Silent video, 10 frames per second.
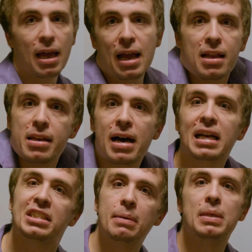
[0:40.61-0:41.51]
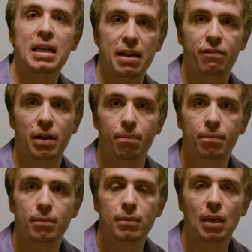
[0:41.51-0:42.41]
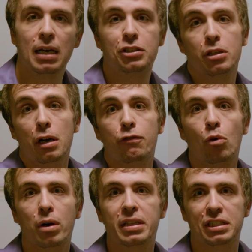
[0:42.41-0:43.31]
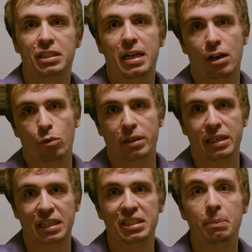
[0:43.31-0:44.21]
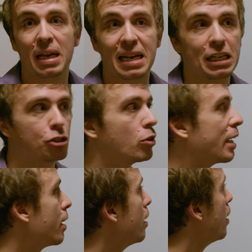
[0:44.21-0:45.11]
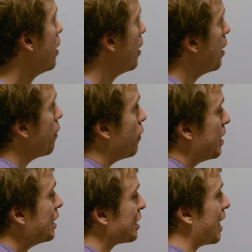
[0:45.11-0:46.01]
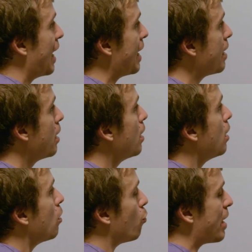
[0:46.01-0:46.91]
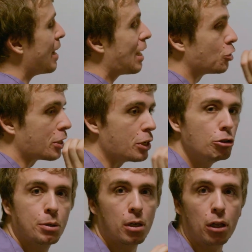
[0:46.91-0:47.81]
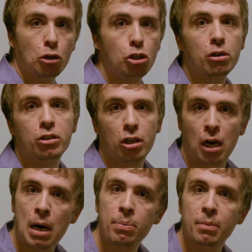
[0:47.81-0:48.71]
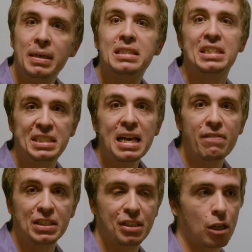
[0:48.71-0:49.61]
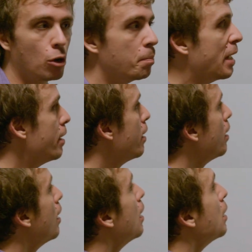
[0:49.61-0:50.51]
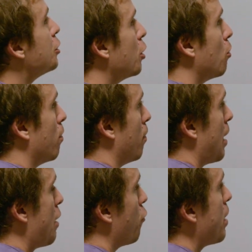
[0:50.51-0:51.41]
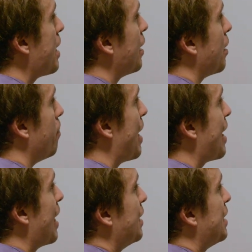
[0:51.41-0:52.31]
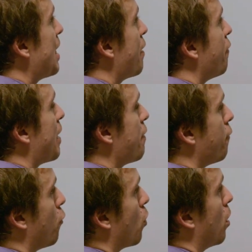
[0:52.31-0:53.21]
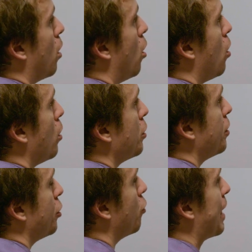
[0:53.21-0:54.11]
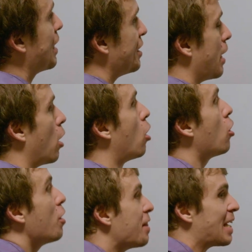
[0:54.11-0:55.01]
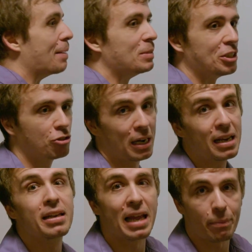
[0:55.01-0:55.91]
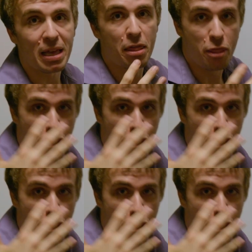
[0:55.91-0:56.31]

and not accept any of them. And so therefore, this is not going to accept any string. For this guy, we can actually use closure and the complement to save us a little bit. So if we make a D F A for all strings that are the empty string, namely